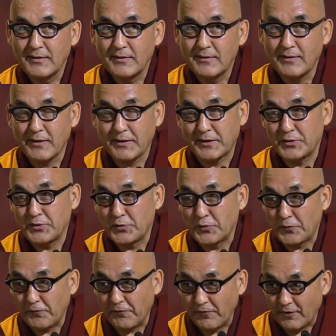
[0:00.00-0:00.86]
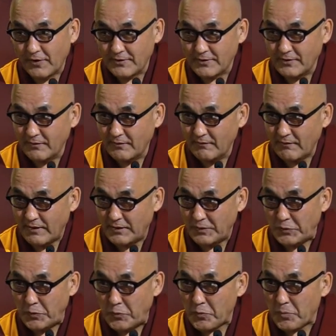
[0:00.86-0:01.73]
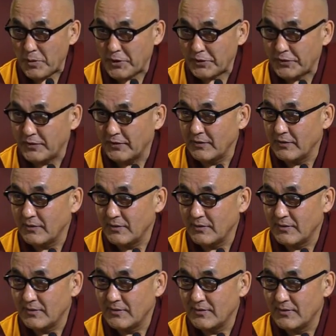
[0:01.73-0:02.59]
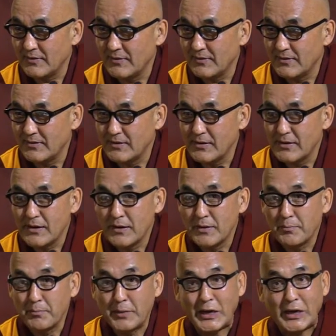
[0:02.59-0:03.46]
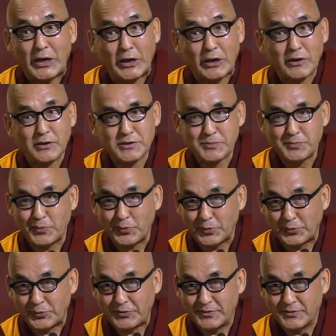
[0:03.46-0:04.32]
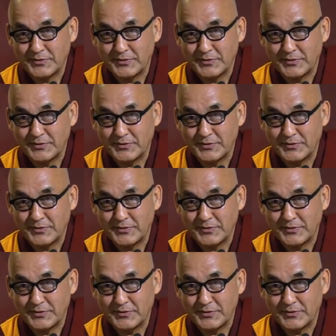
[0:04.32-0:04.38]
Like no father and no mother, miraculous born.